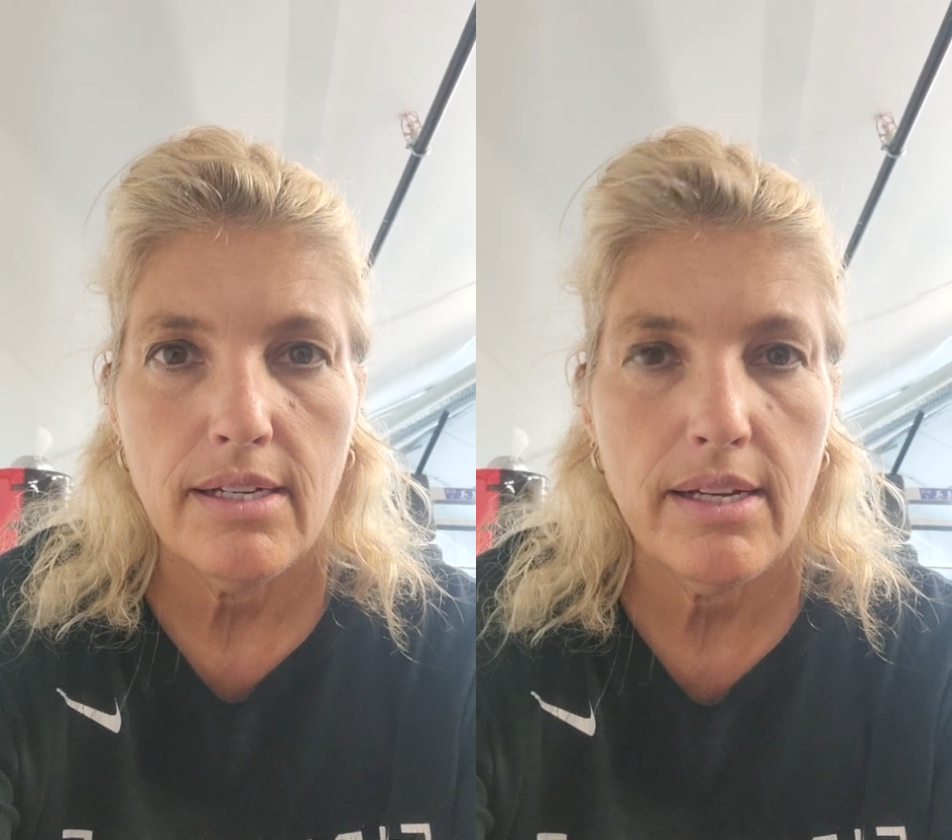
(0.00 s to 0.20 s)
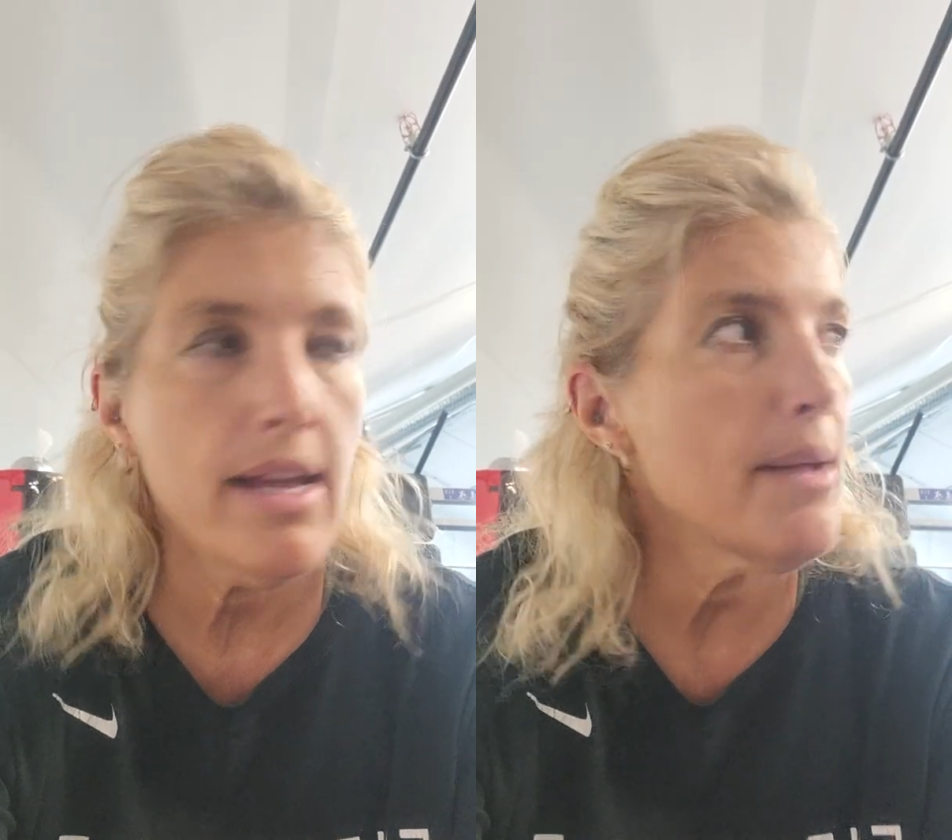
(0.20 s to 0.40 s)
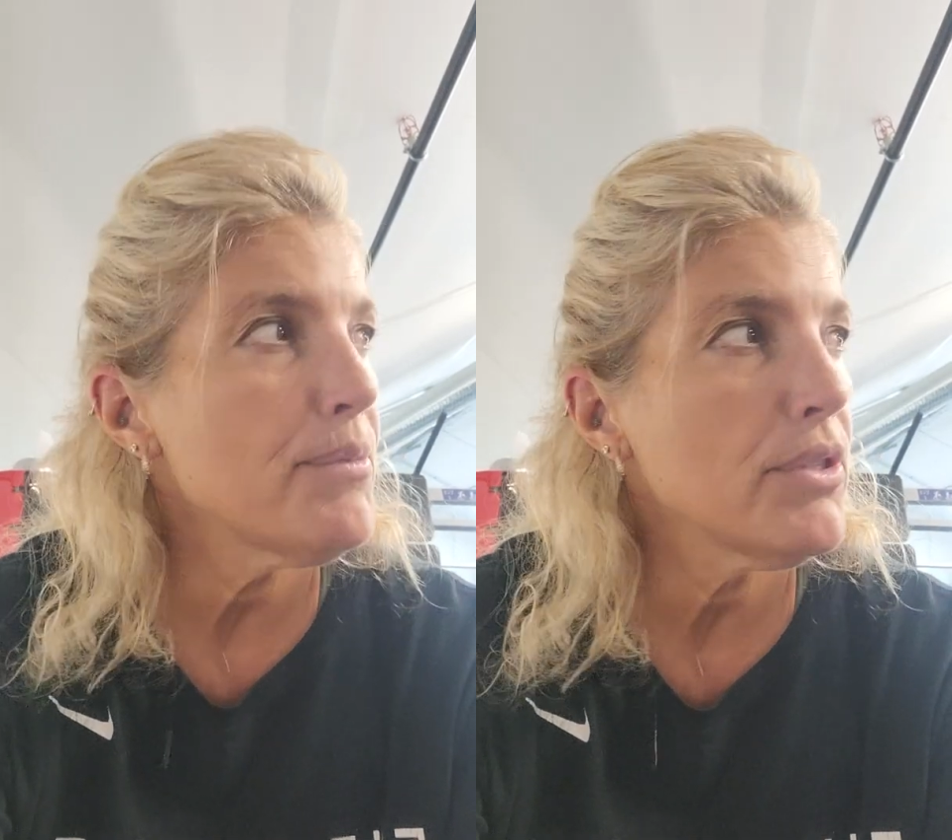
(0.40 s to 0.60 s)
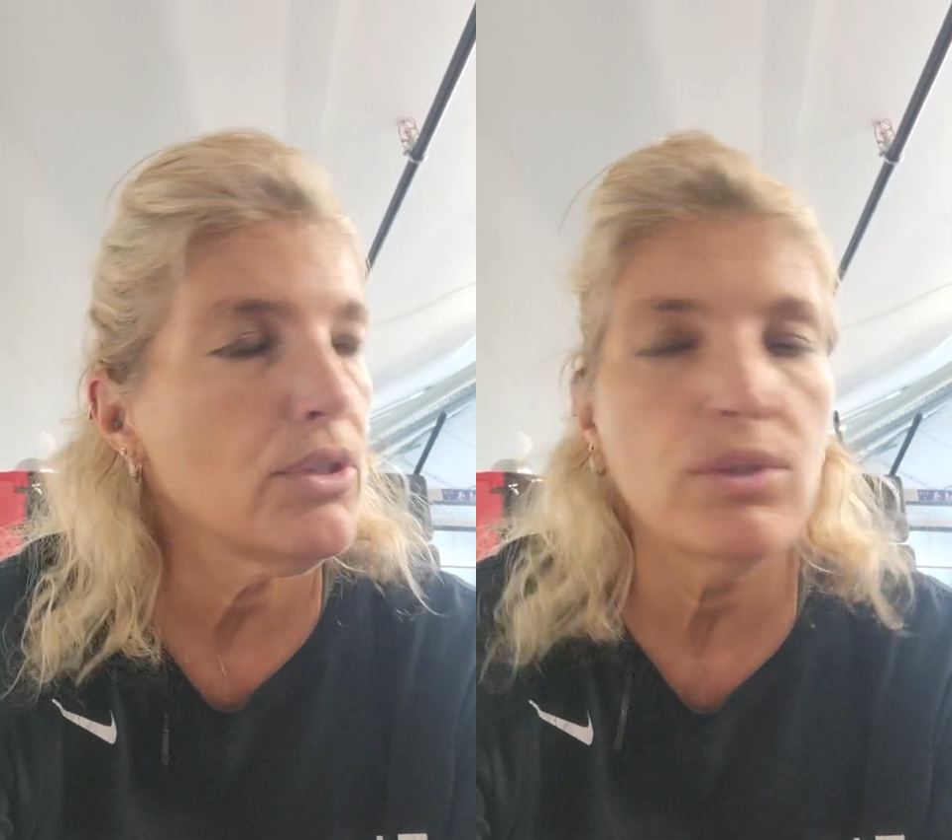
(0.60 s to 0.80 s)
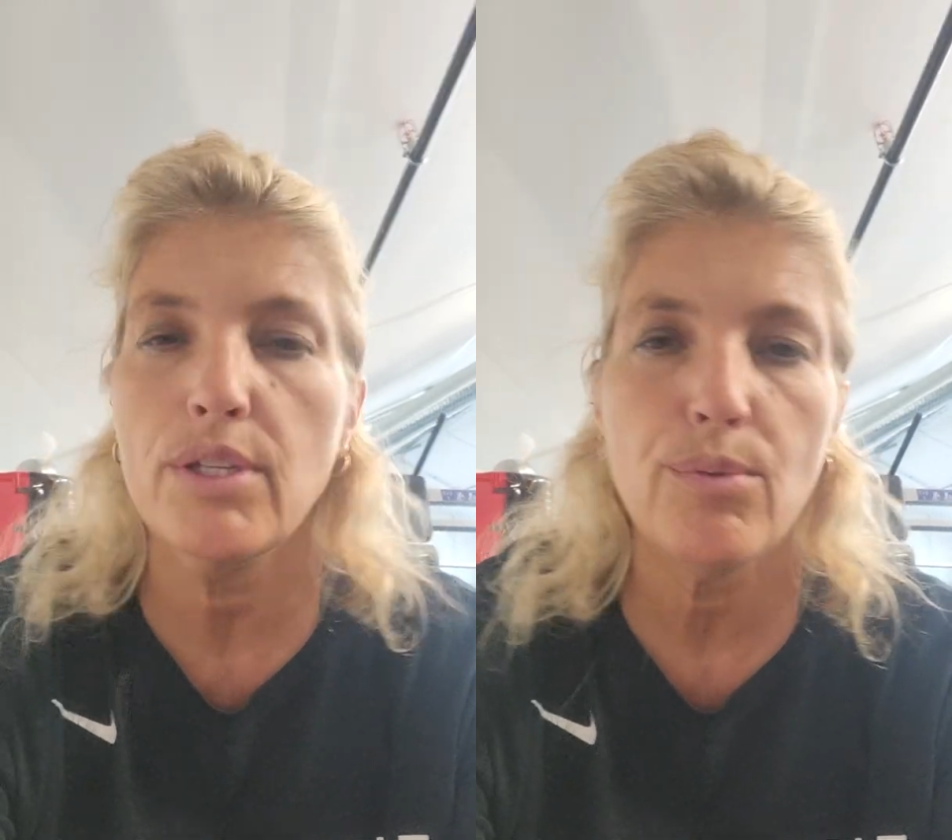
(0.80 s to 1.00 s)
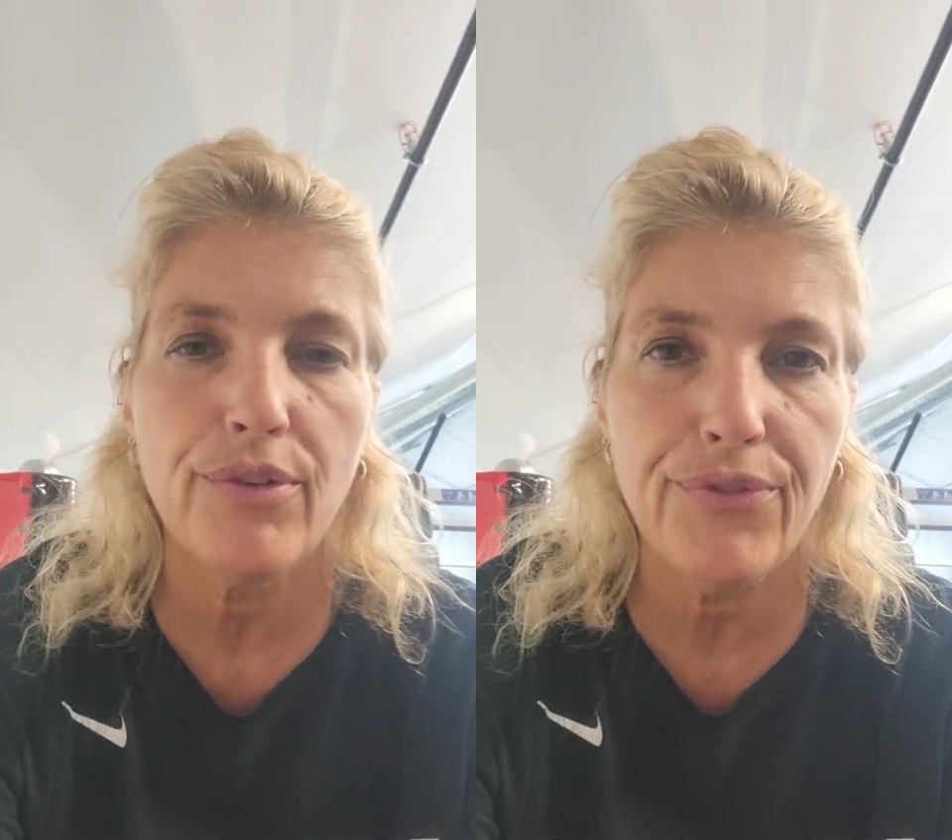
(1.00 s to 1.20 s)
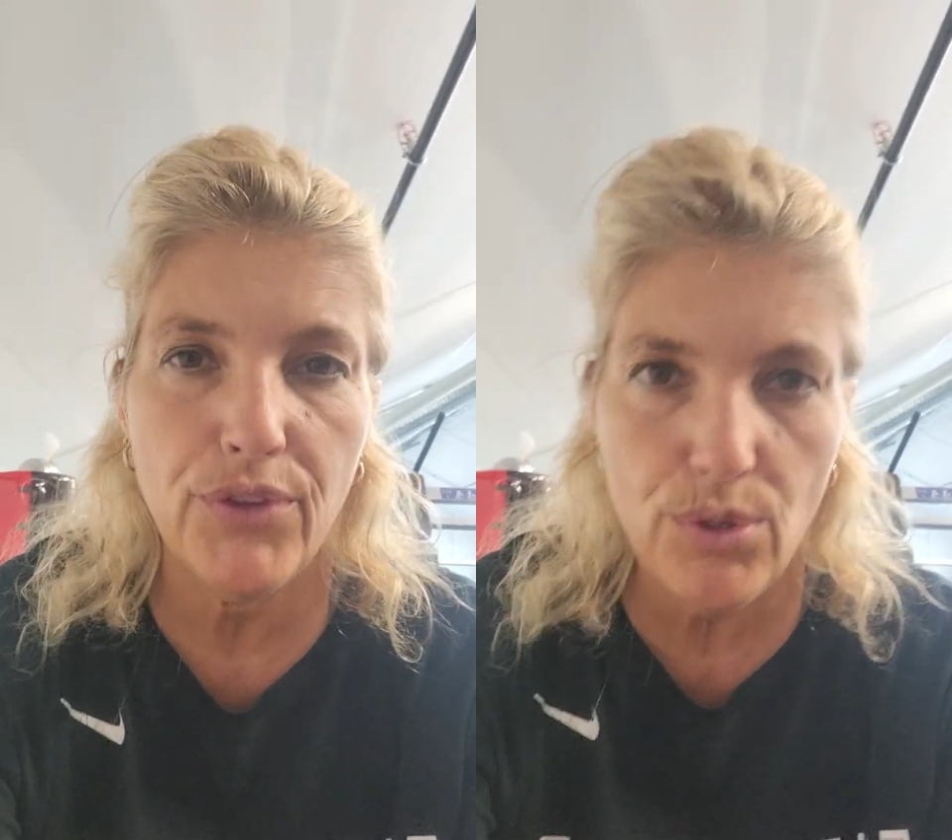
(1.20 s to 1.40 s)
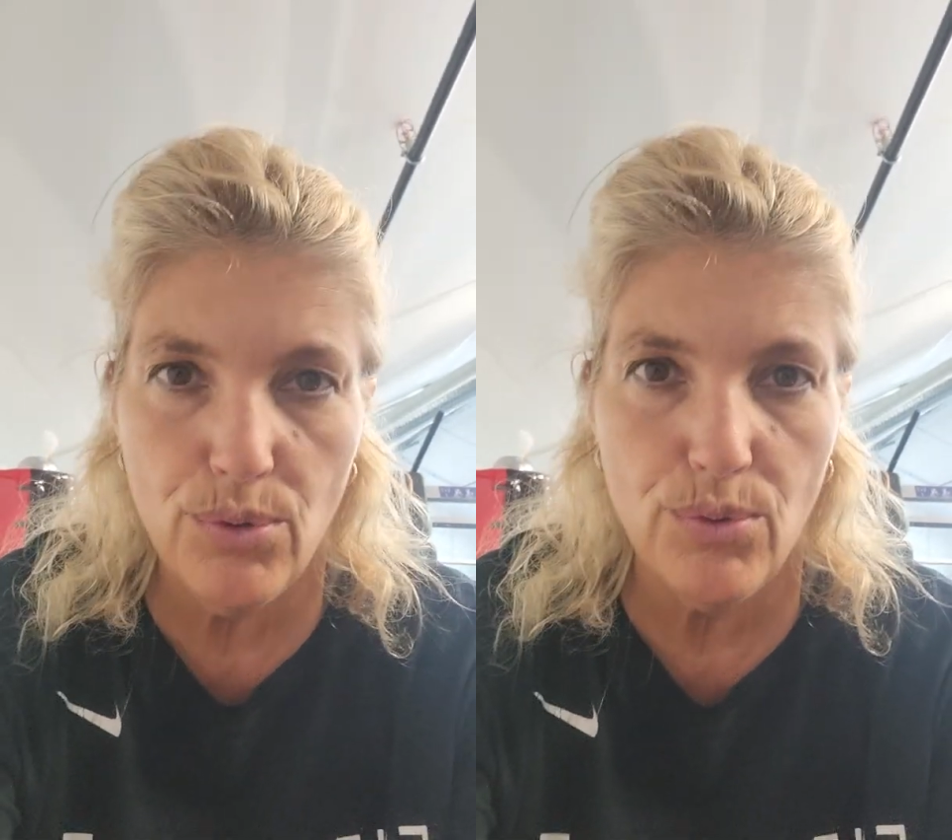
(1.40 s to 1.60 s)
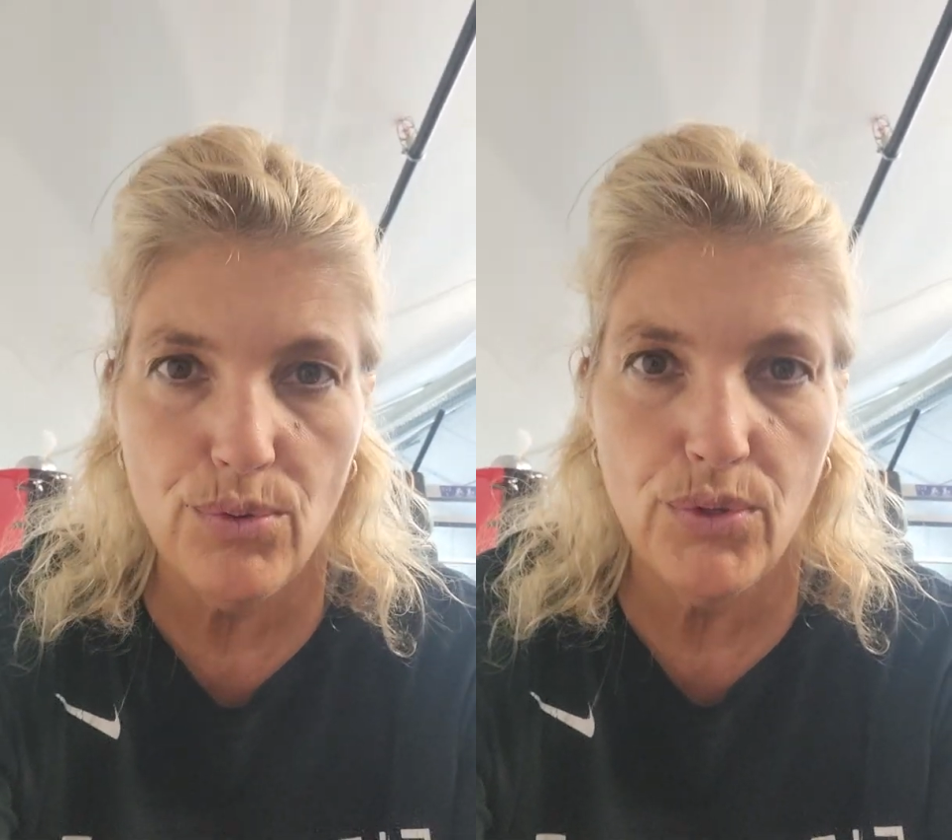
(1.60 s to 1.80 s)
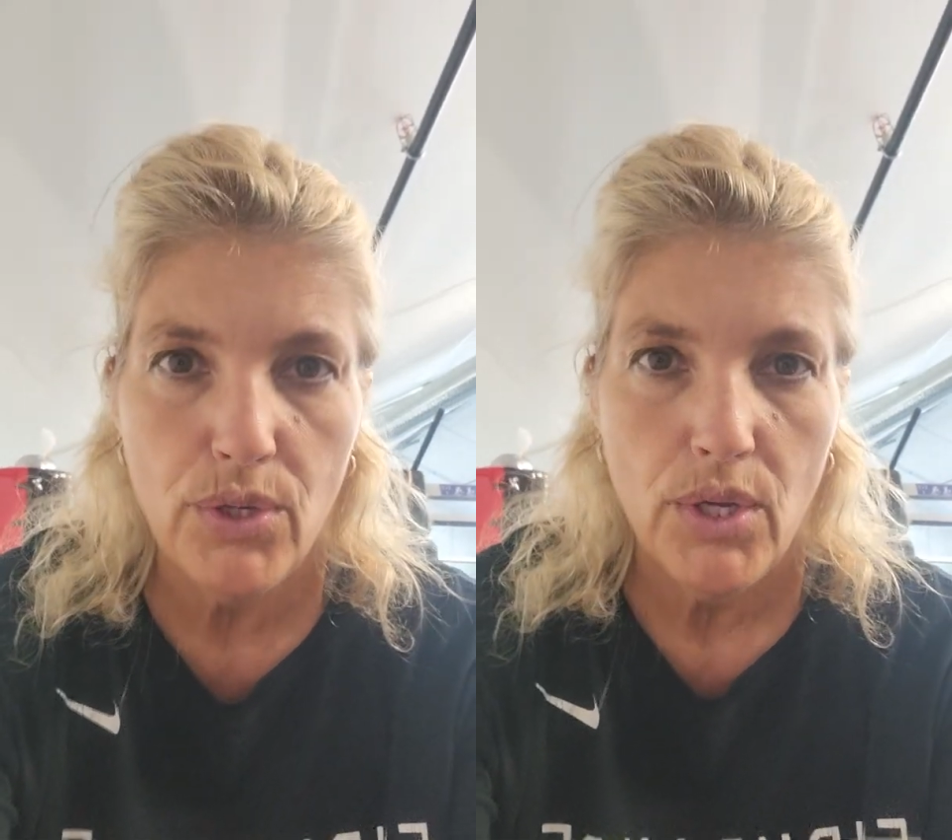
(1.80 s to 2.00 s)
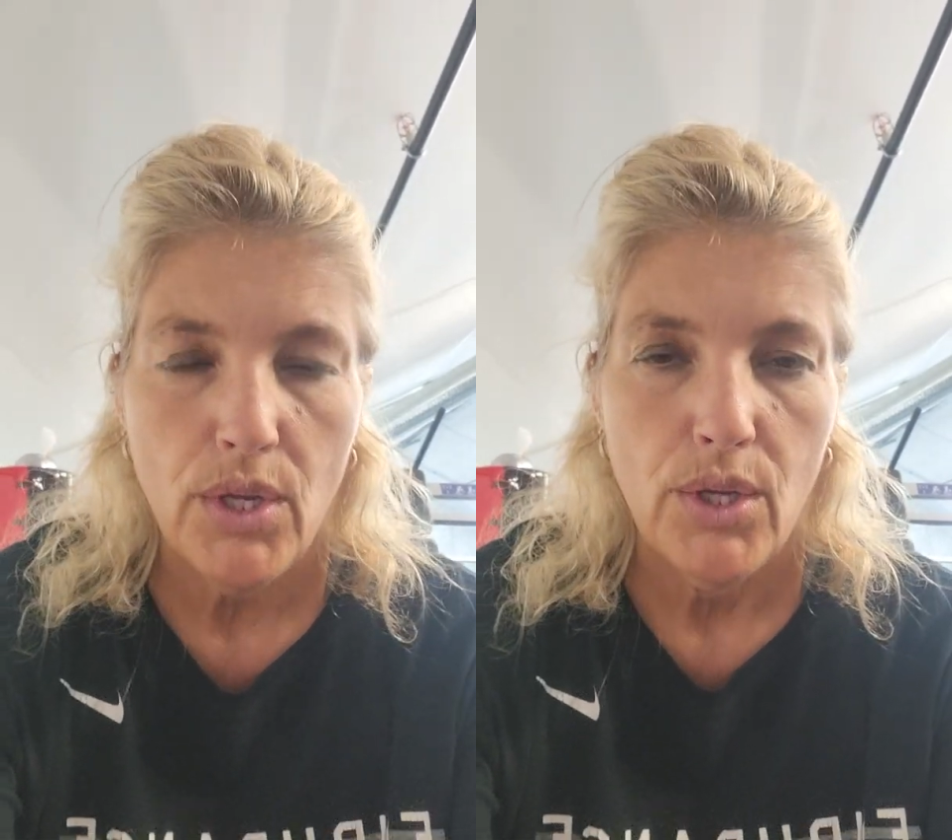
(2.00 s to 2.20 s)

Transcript: absolutely refuse